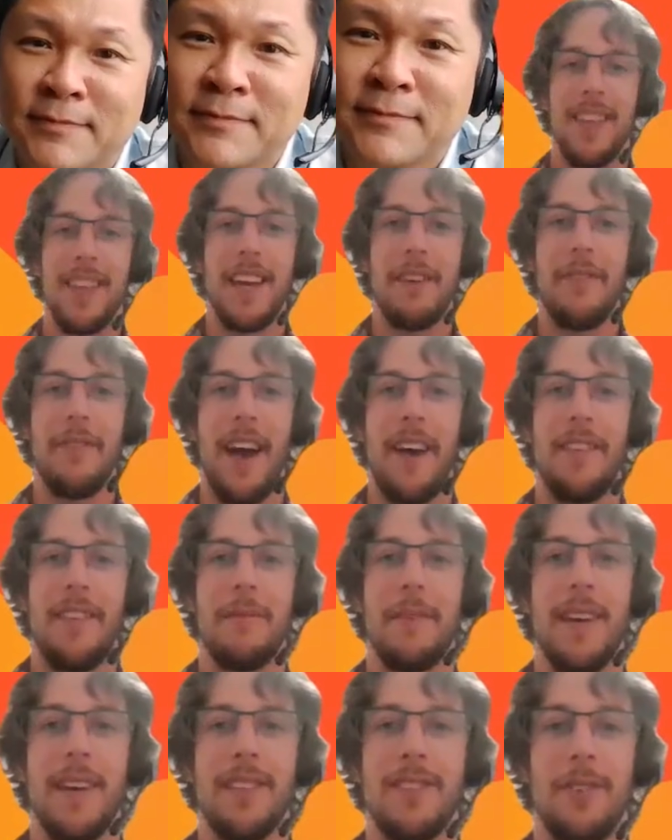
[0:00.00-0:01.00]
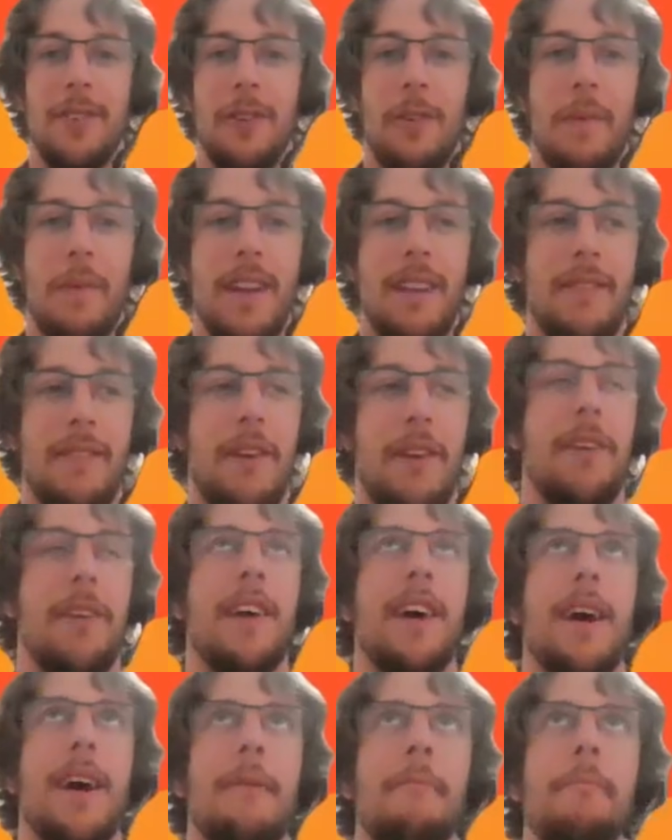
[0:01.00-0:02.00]
No, but thank you for having me. It's all been a
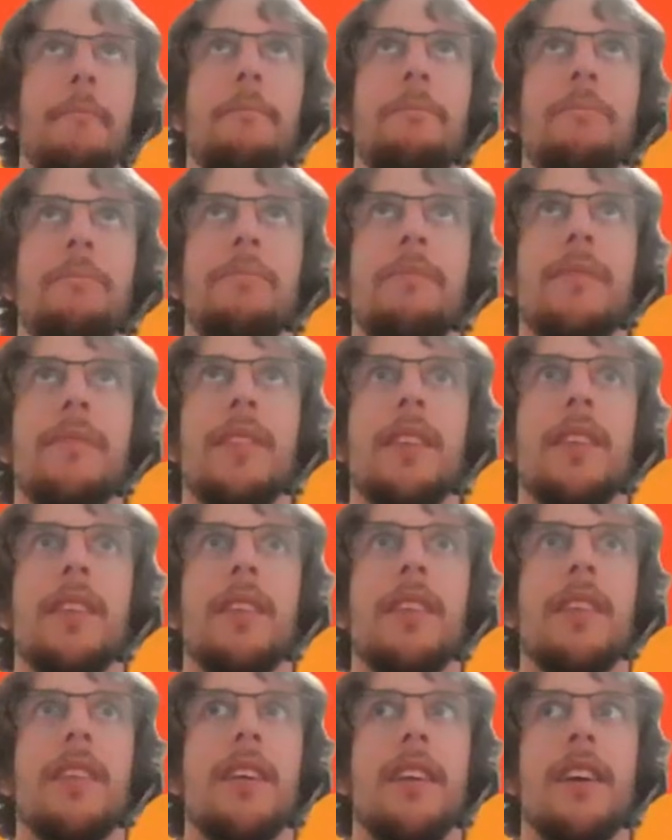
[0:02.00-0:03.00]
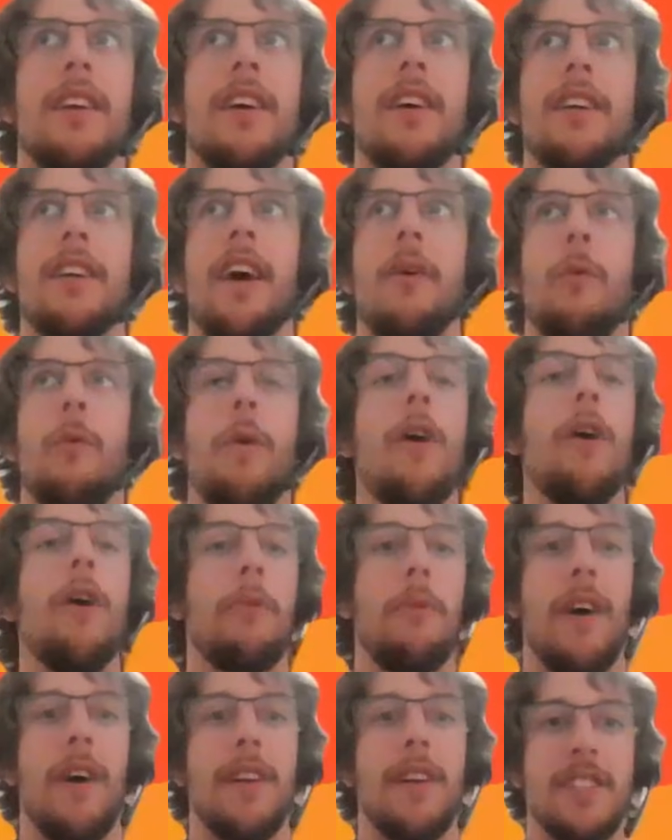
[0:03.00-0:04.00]
very a
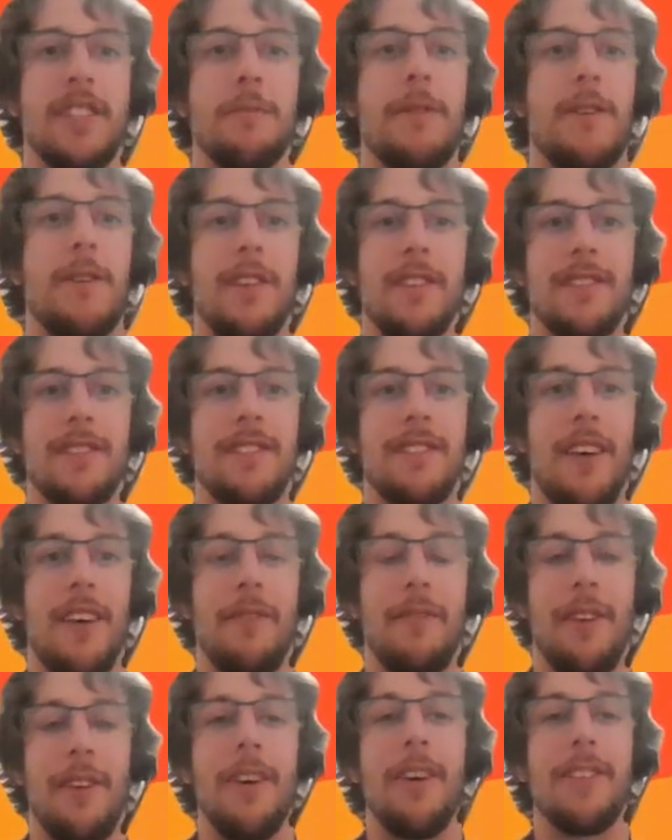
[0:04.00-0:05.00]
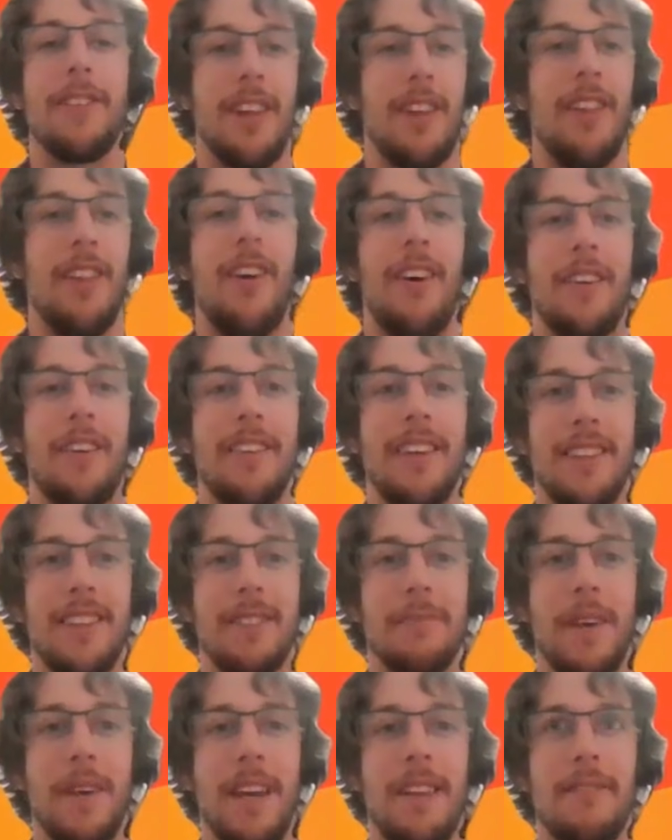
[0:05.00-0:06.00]
worthwhile experience. I've learned a lot, and
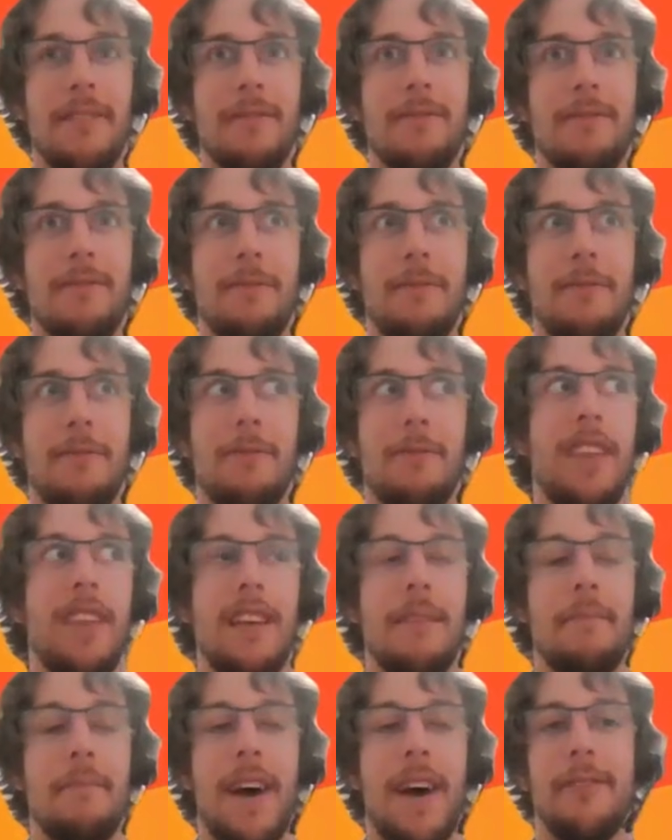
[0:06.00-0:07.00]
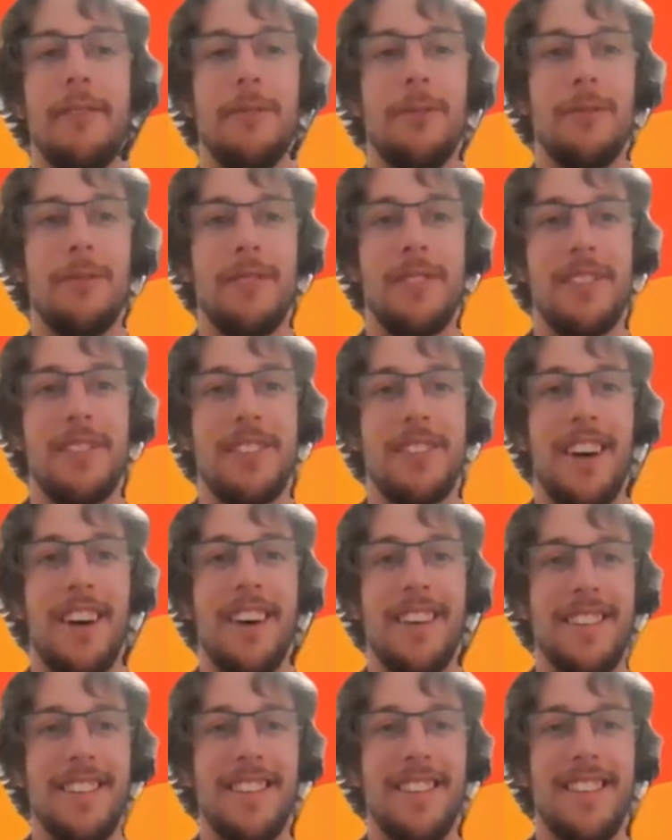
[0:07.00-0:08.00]
it's been really impactful. So,
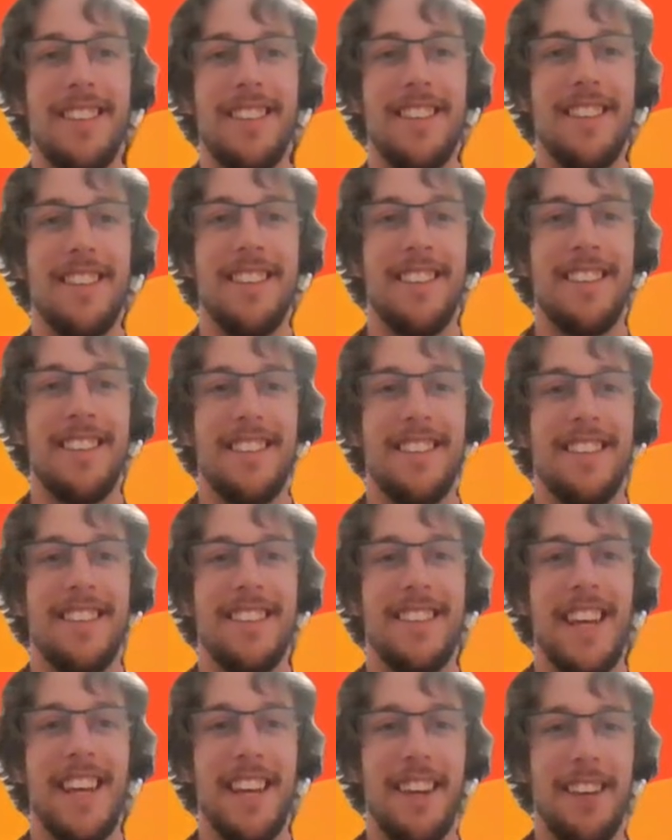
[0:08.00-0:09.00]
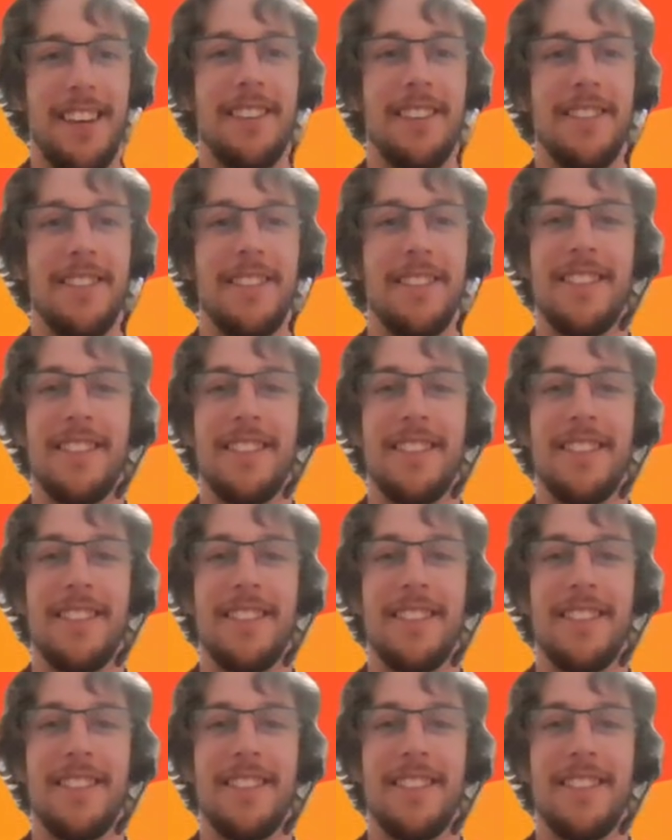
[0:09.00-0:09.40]
thank you.